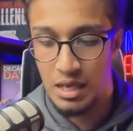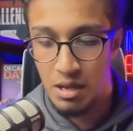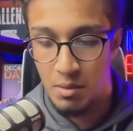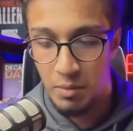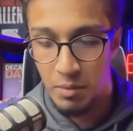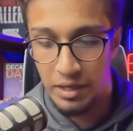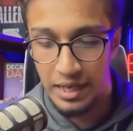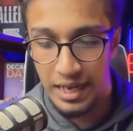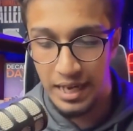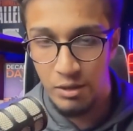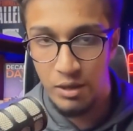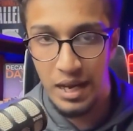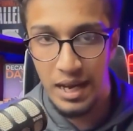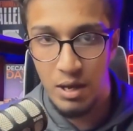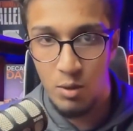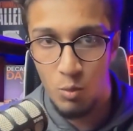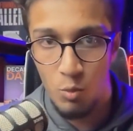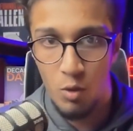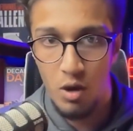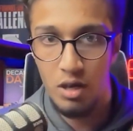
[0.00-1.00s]
but can you like
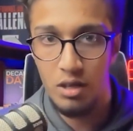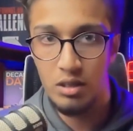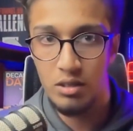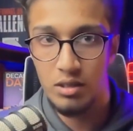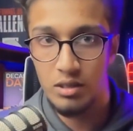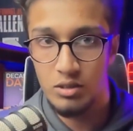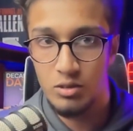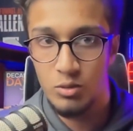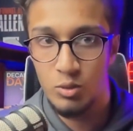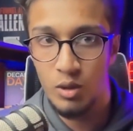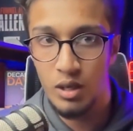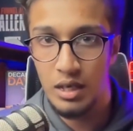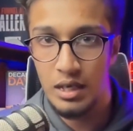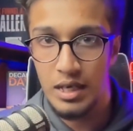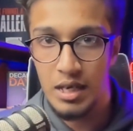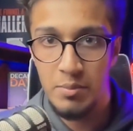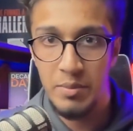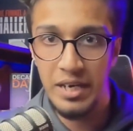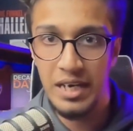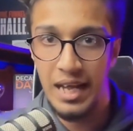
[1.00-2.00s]
walk through a
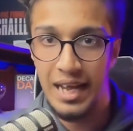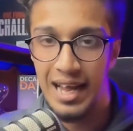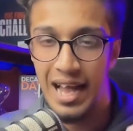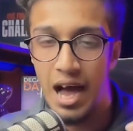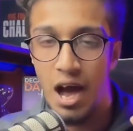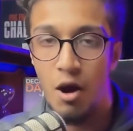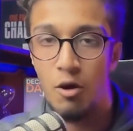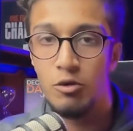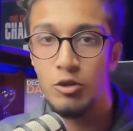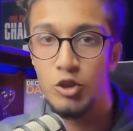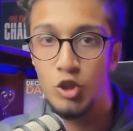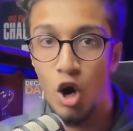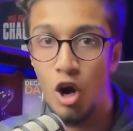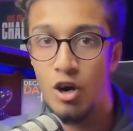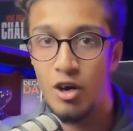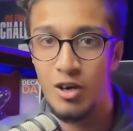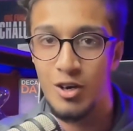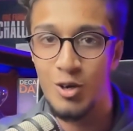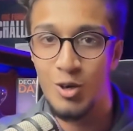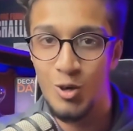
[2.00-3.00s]
little bit like how
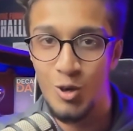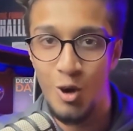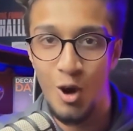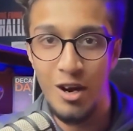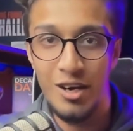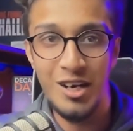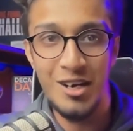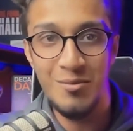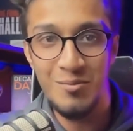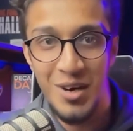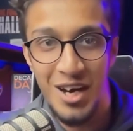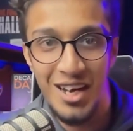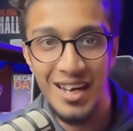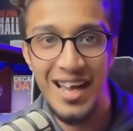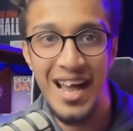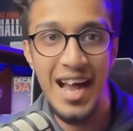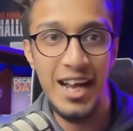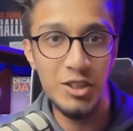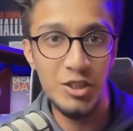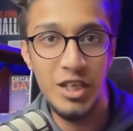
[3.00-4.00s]
your content bug
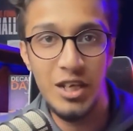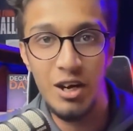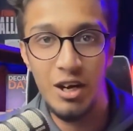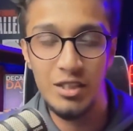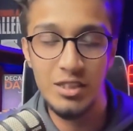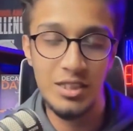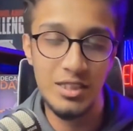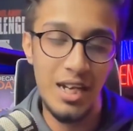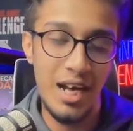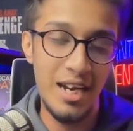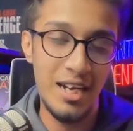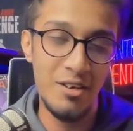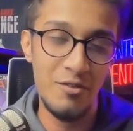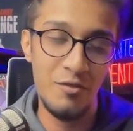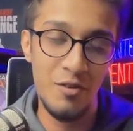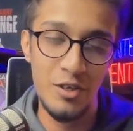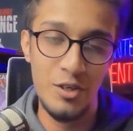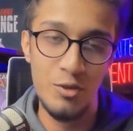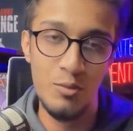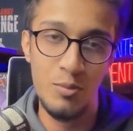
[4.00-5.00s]
actually got started
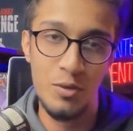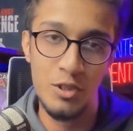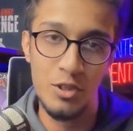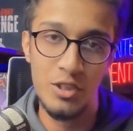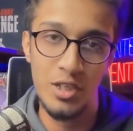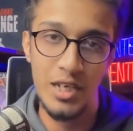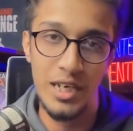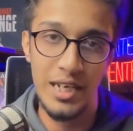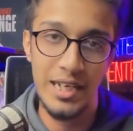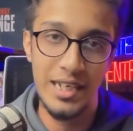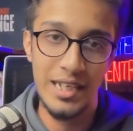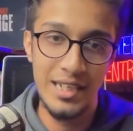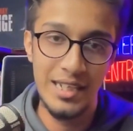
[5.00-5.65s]
for you personally?